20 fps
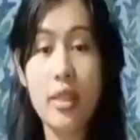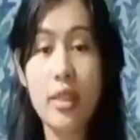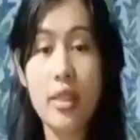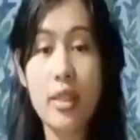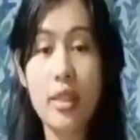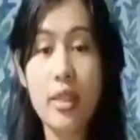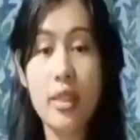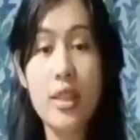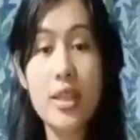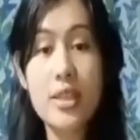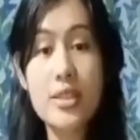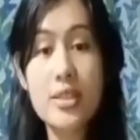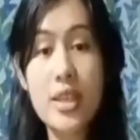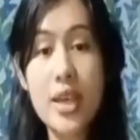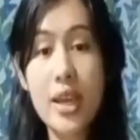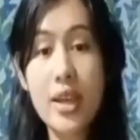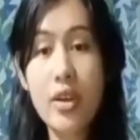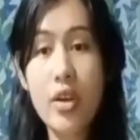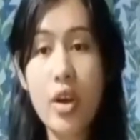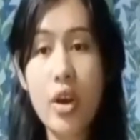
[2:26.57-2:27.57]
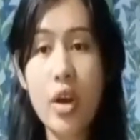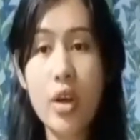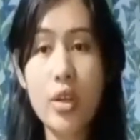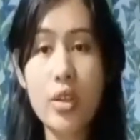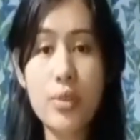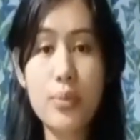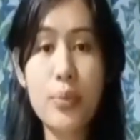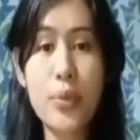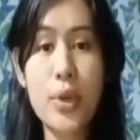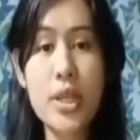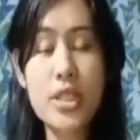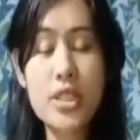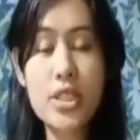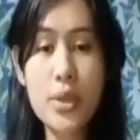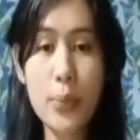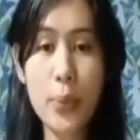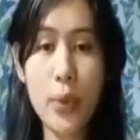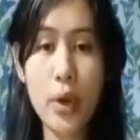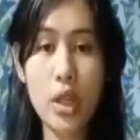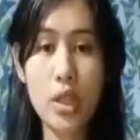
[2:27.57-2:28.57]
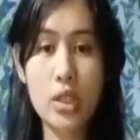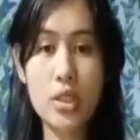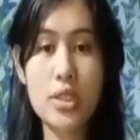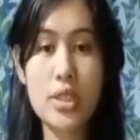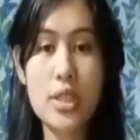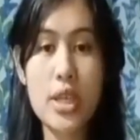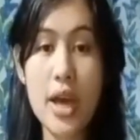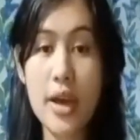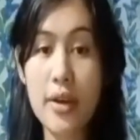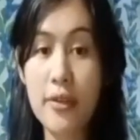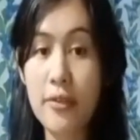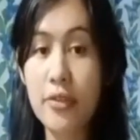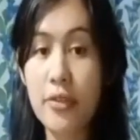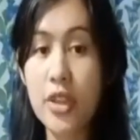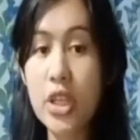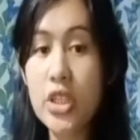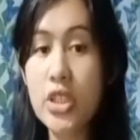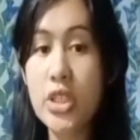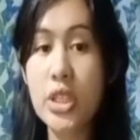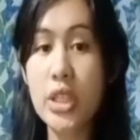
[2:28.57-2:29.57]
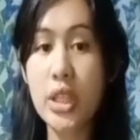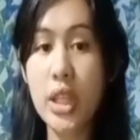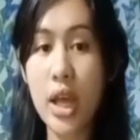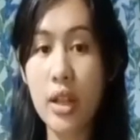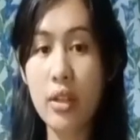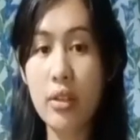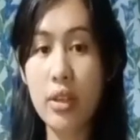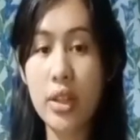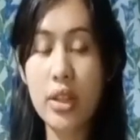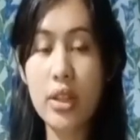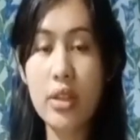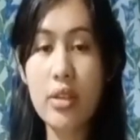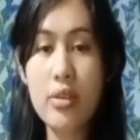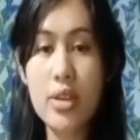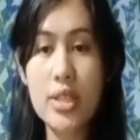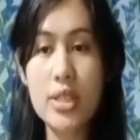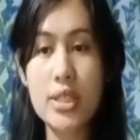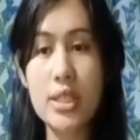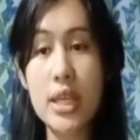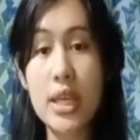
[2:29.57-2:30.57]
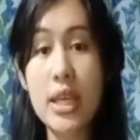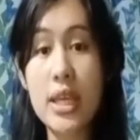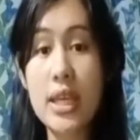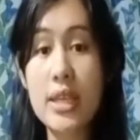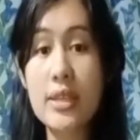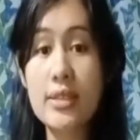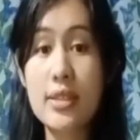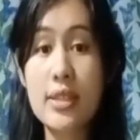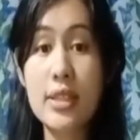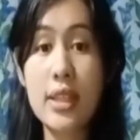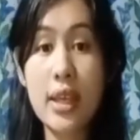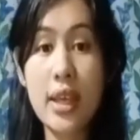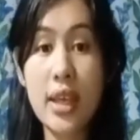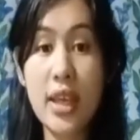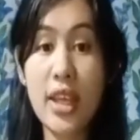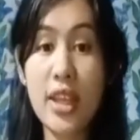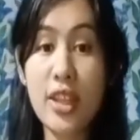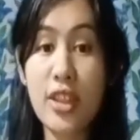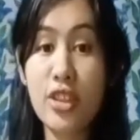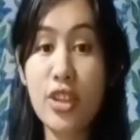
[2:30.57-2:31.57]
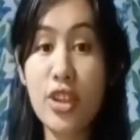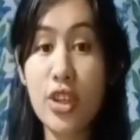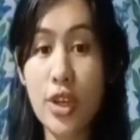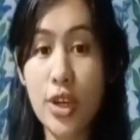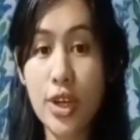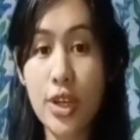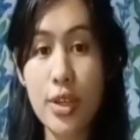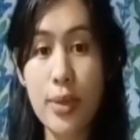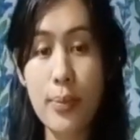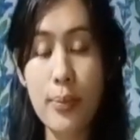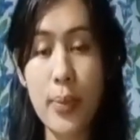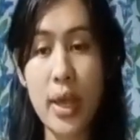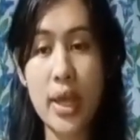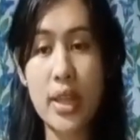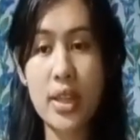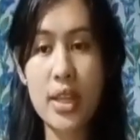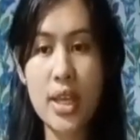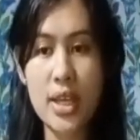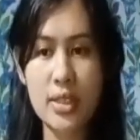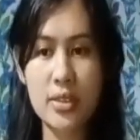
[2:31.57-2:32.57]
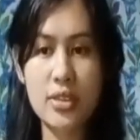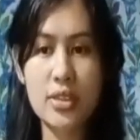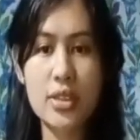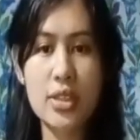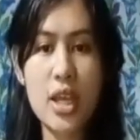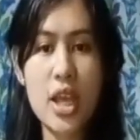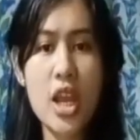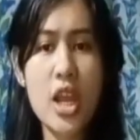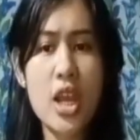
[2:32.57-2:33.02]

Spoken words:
The second principles of digital literacy is the interdependence.